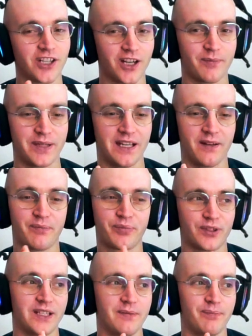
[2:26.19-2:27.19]
going to be a
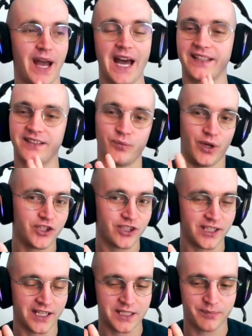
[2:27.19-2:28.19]
pretty bad
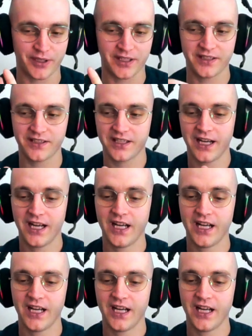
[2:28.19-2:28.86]
watching experience.